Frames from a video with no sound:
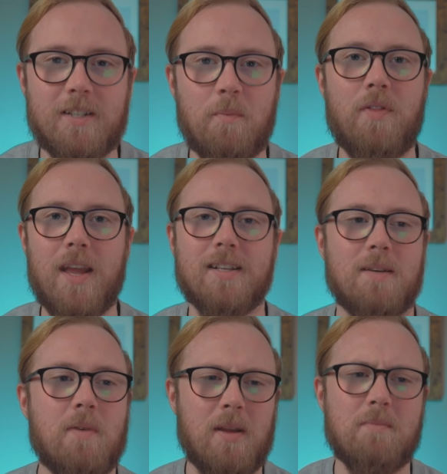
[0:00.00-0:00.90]
some things.
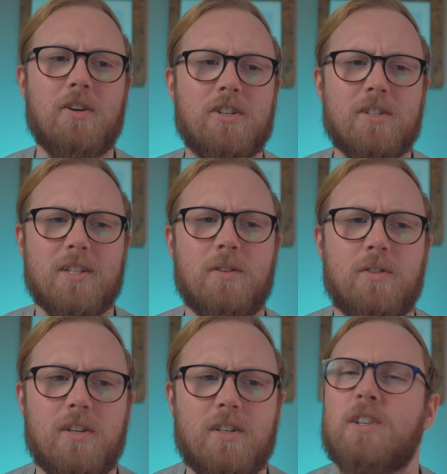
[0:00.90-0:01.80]
There might be emotions that you
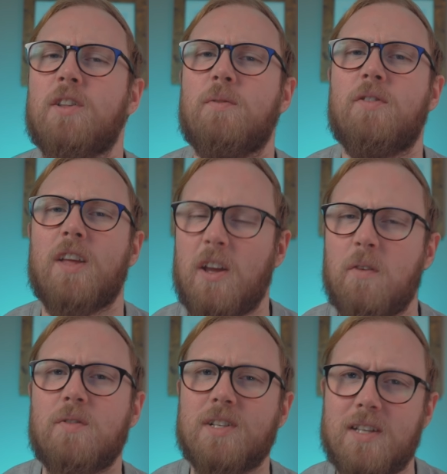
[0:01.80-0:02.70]
didn't think
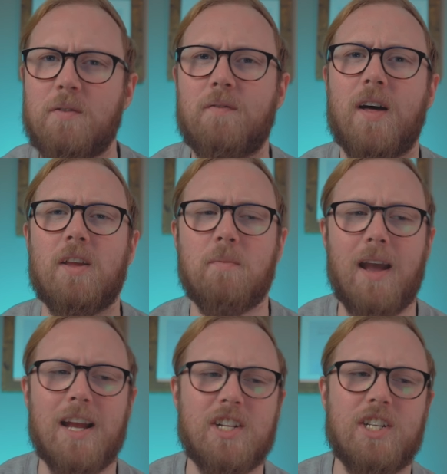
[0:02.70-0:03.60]
of yourself that you
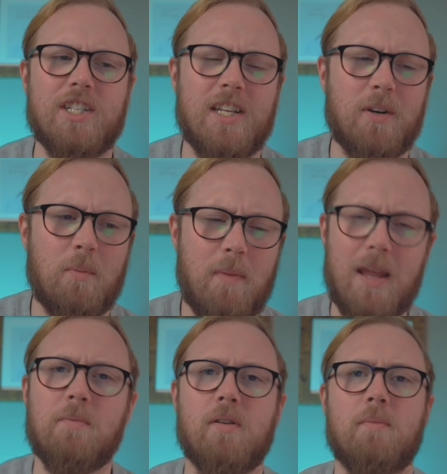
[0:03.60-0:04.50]
might actually see on
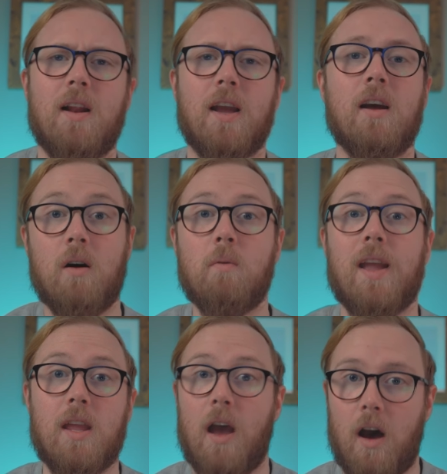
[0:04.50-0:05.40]
paper and be like, oh
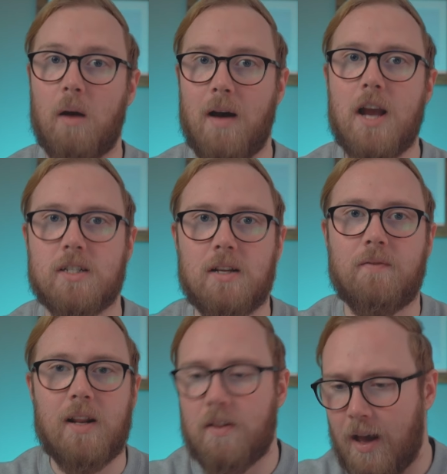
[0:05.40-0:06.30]
wait, yeah, I'm actually
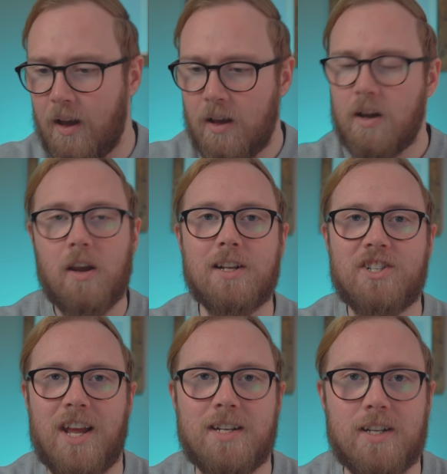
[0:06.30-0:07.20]
feeling that.
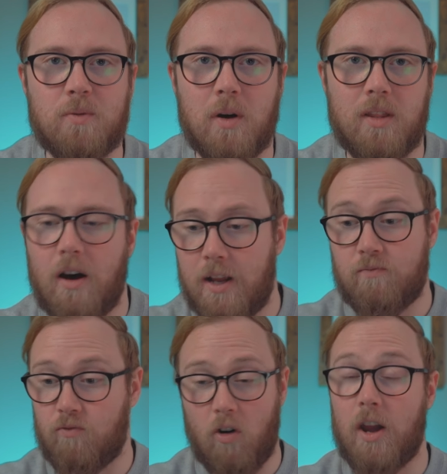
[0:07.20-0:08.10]
Content is one that I
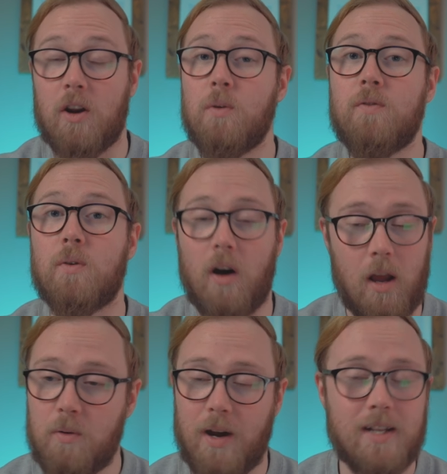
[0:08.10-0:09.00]
write an awful
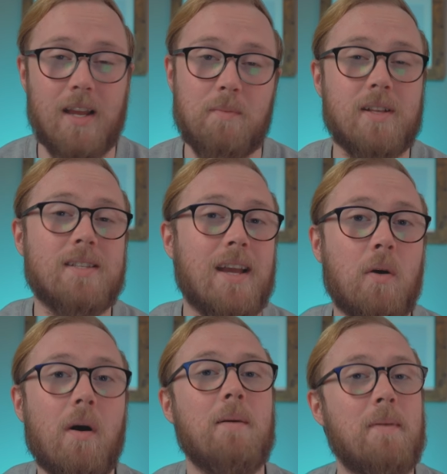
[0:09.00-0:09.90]
lot. I say I'm
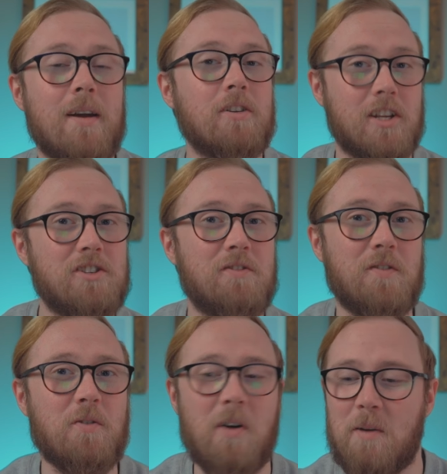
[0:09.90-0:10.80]
content quite a bit because I do
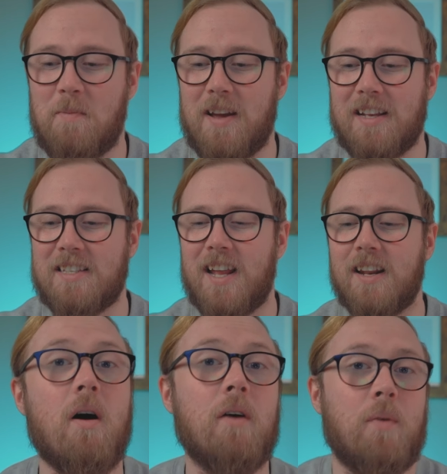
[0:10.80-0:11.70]
feel quite a bit
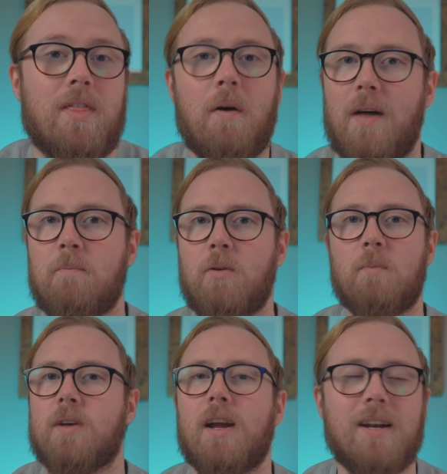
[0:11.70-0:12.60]
content. But without that
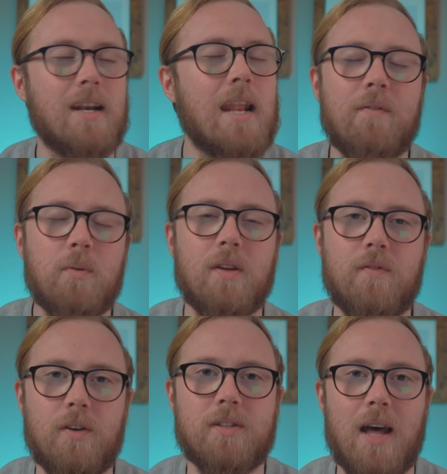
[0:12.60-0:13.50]
prompt, I never would
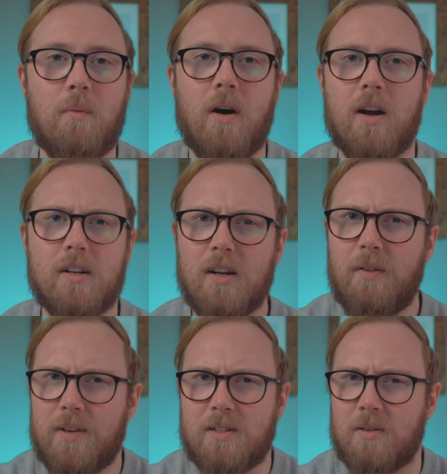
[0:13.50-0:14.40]
have used that word. And I
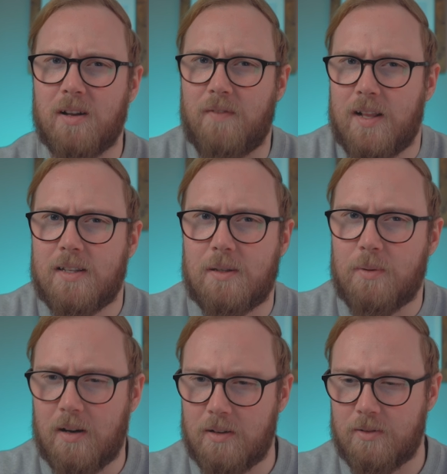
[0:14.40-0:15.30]
know it's not a fancy
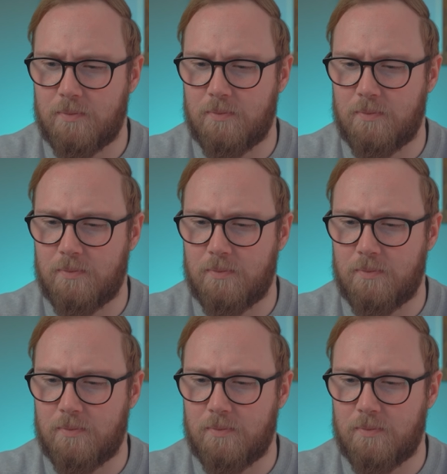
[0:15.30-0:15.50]
word or